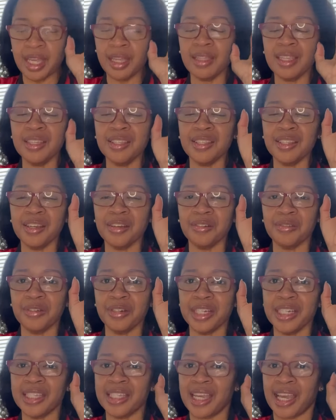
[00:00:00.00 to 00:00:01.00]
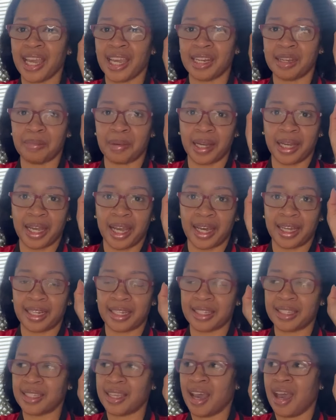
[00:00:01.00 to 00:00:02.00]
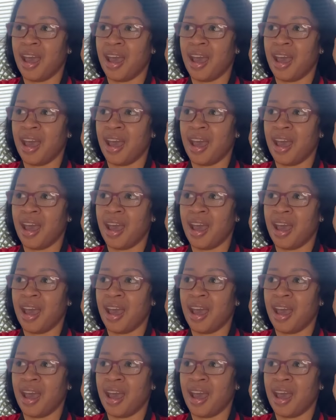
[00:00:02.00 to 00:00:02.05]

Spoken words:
the steroids and antibiotics,